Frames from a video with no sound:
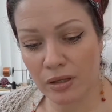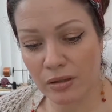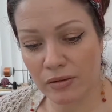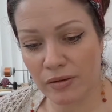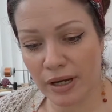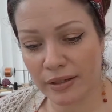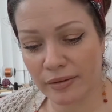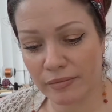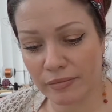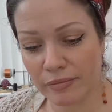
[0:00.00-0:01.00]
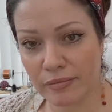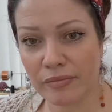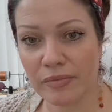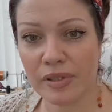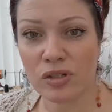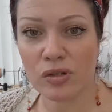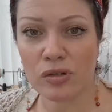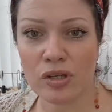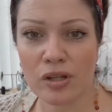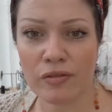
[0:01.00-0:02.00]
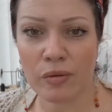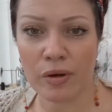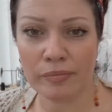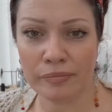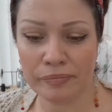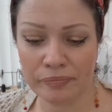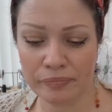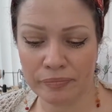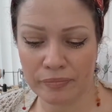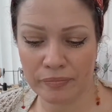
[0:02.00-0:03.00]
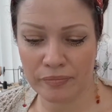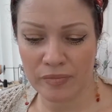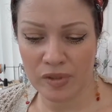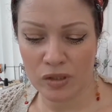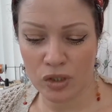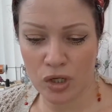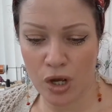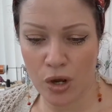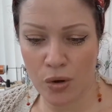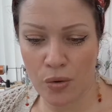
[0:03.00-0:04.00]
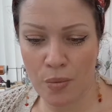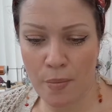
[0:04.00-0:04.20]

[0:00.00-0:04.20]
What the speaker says: right, let's look to the other one. So,